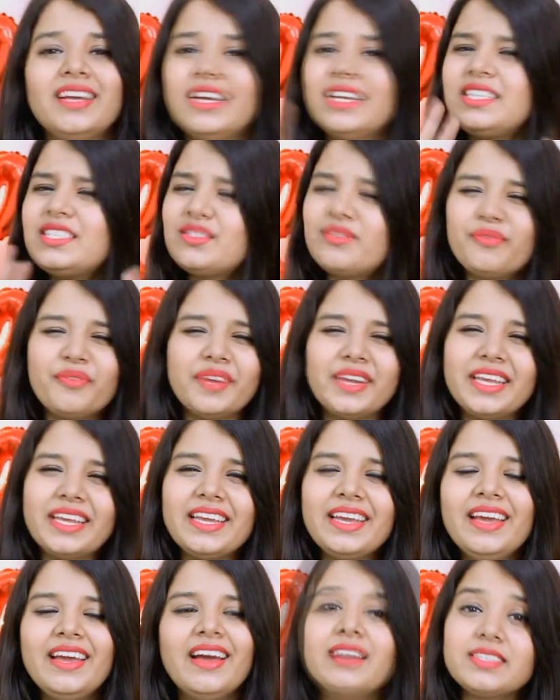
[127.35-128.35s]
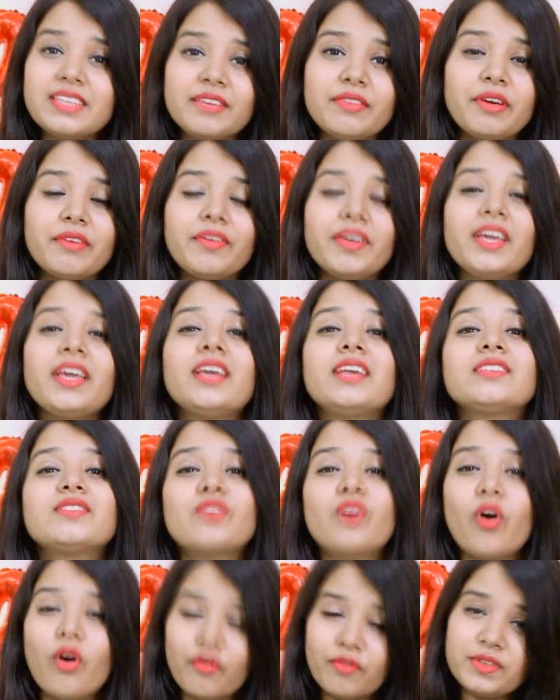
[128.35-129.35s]
It's free. This giveaway is
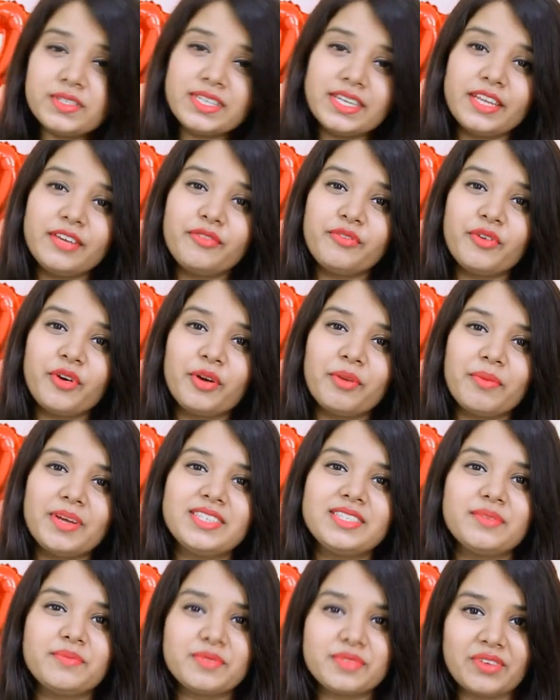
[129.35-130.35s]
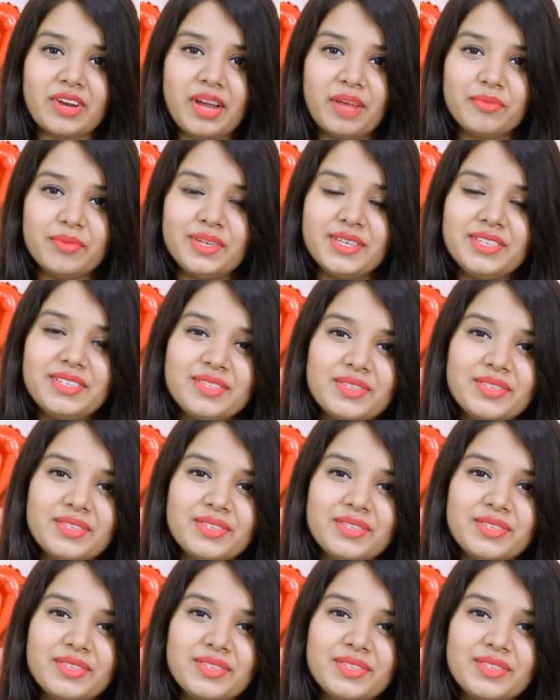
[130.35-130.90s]
obviously for my subscribers.